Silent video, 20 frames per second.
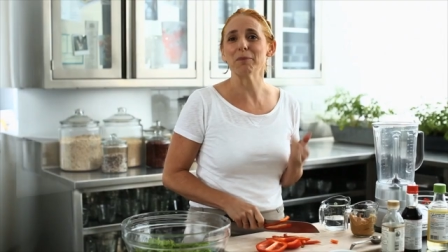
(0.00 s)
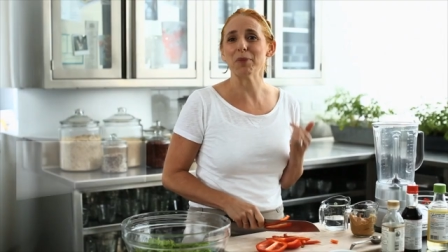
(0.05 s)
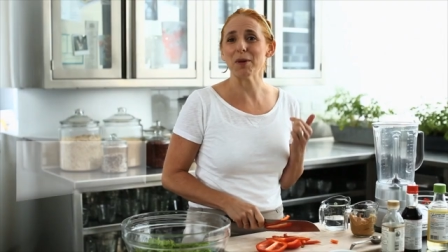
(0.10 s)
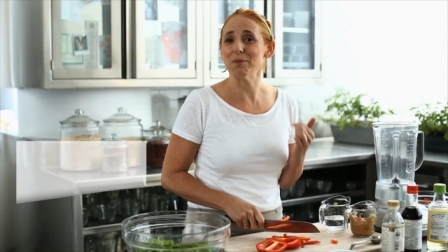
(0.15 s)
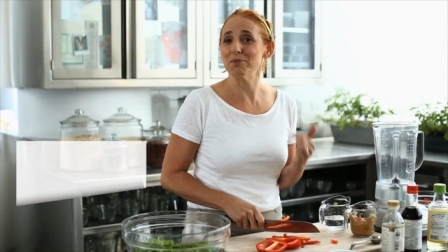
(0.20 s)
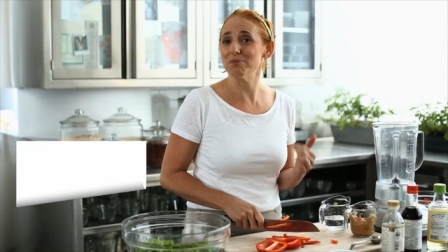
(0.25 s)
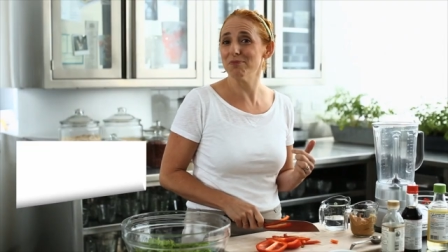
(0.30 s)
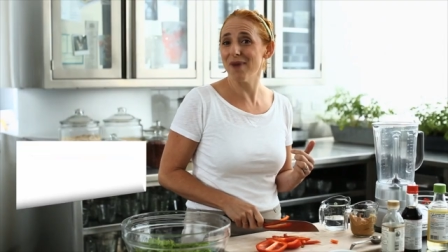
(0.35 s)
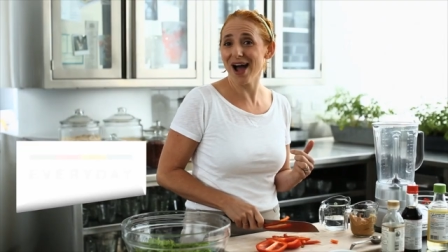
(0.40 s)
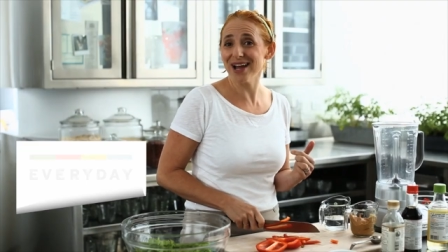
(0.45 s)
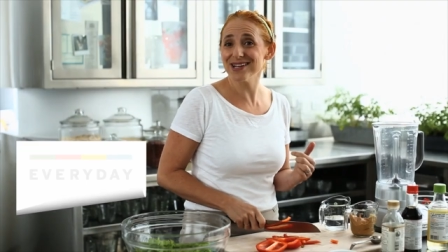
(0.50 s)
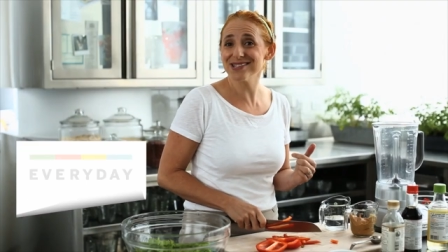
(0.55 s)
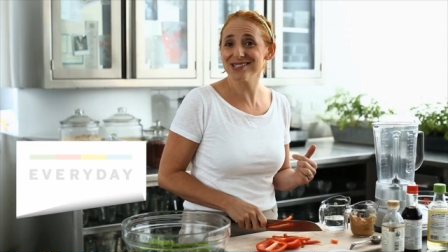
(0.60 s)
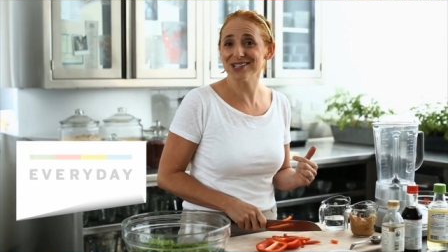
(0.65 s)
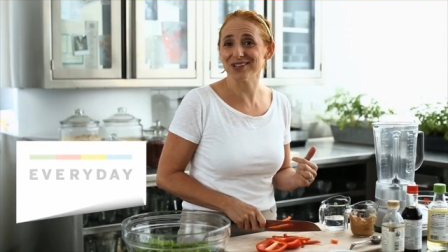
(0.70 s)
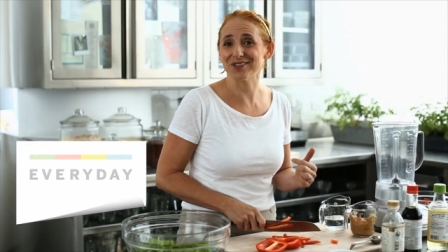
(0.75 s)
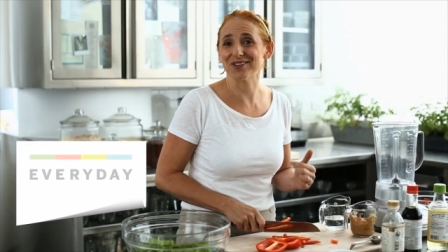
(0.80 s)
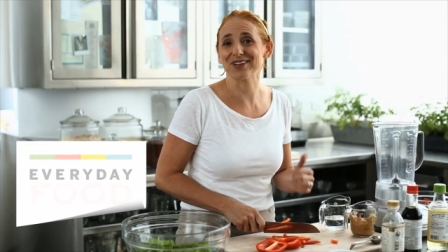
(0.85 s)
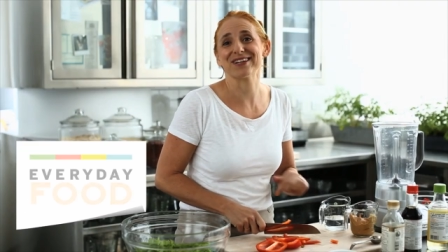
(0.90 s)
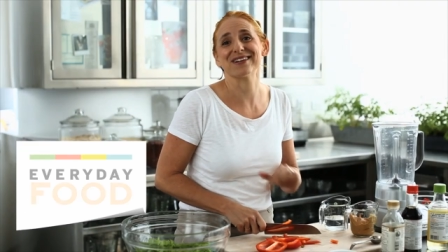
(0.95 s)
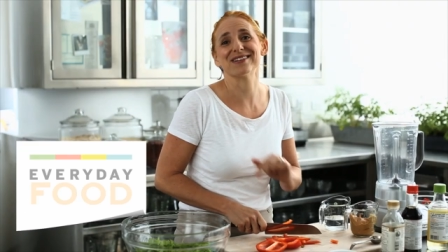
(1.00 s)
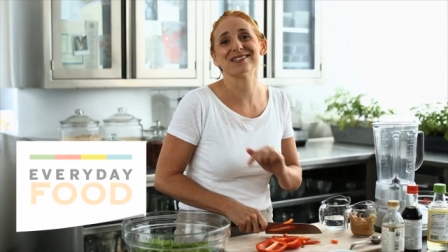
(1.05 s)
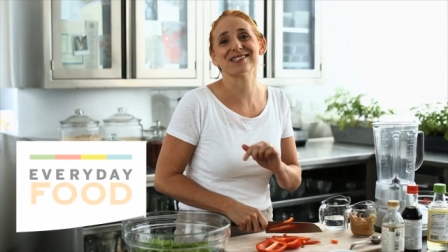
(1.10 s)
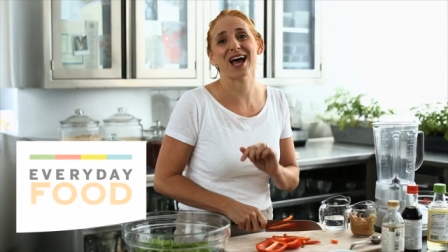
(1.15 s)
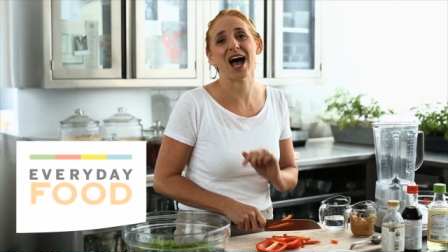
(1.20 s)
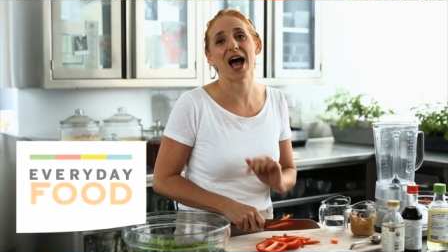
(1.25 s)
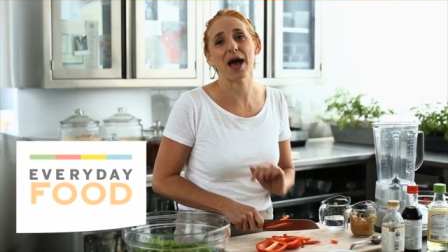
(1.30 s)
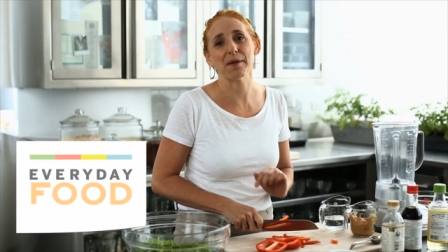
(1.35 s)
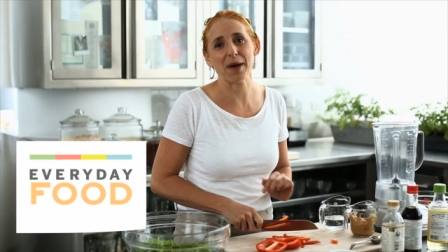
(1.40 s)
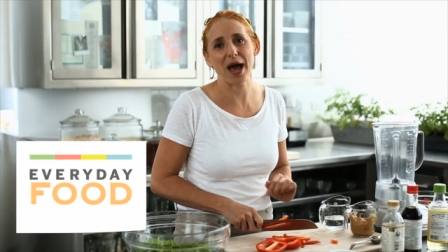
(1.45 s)
but my secret is
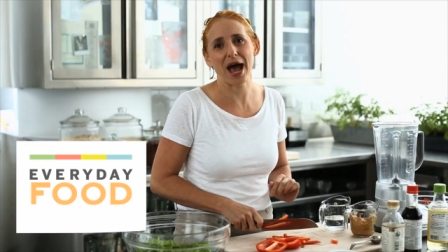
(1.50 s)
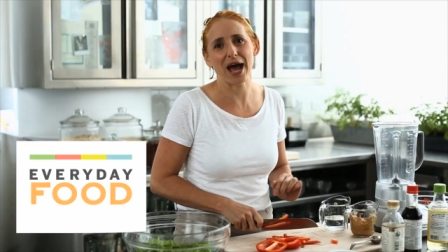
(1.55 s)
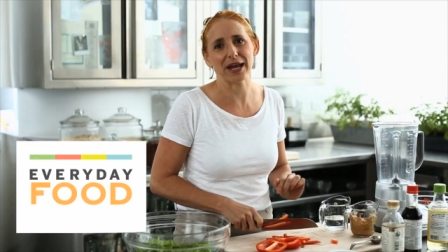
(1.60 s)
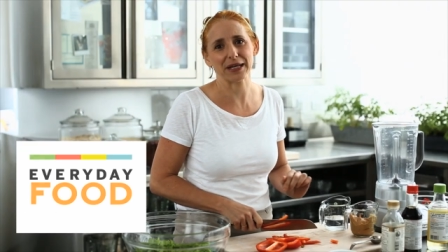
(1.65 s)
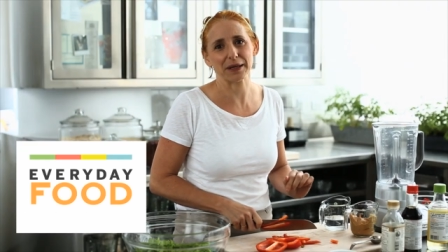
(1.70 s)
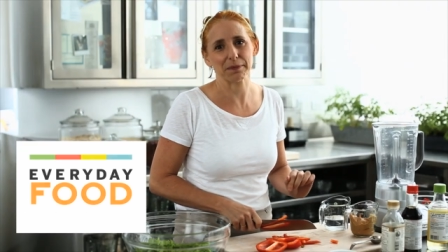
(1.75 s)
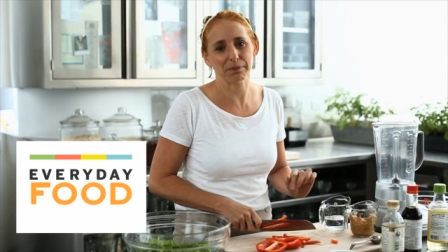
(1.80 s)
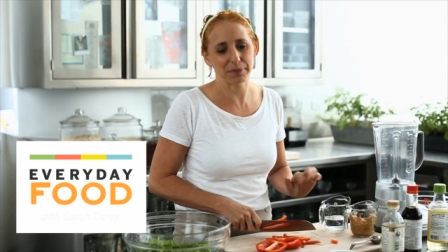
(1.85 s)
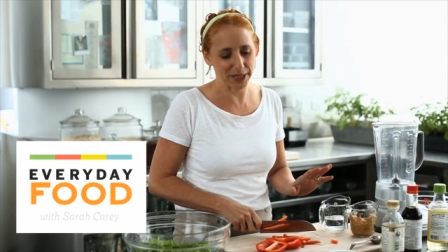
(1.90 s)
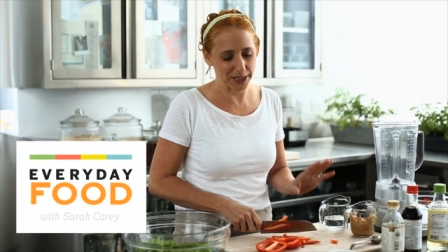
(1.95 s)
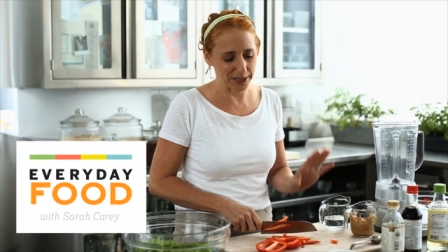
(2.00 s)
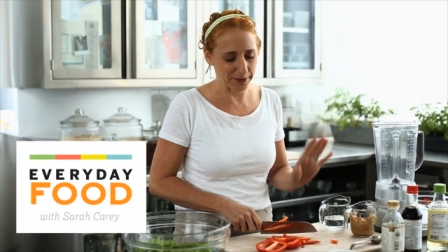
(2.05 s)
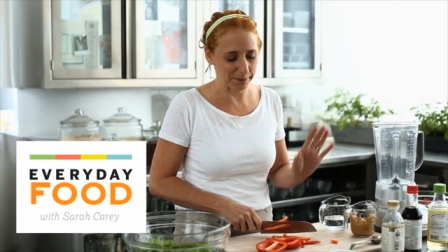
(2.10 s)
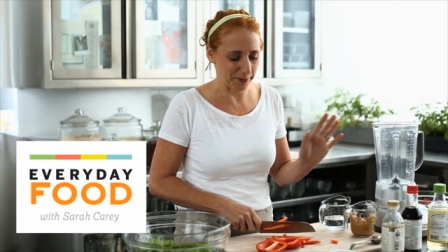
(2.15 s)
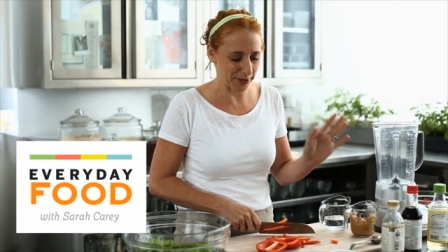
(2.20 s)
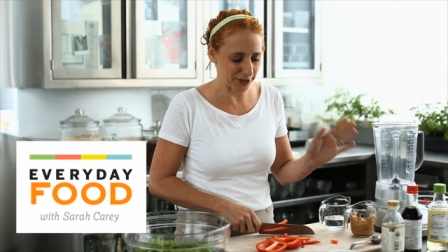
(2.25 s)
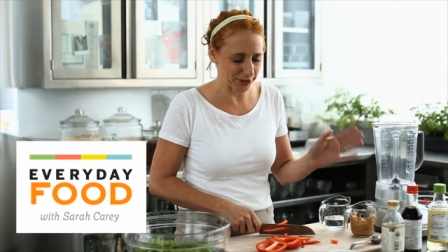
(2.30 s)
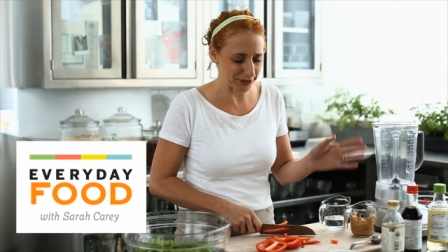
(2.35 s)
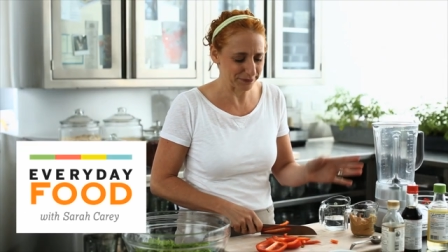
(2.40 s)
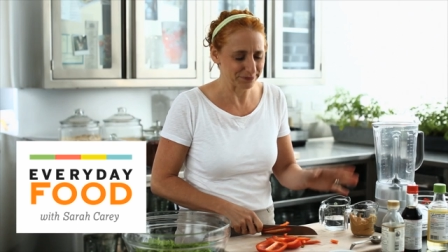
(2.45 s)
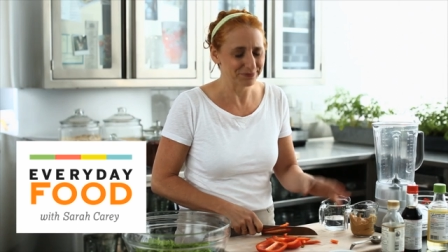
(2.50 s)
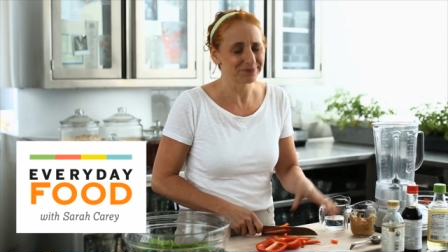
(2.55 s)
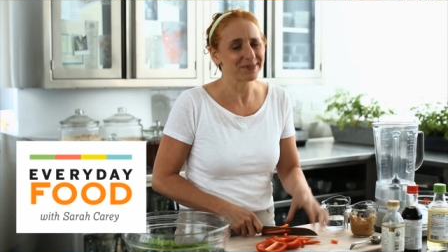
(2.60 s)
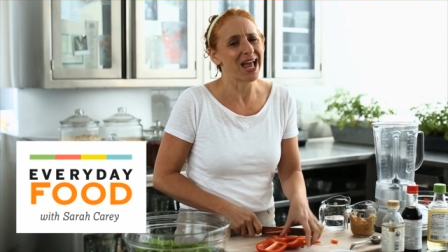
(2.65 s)
I'm adding peanut butter.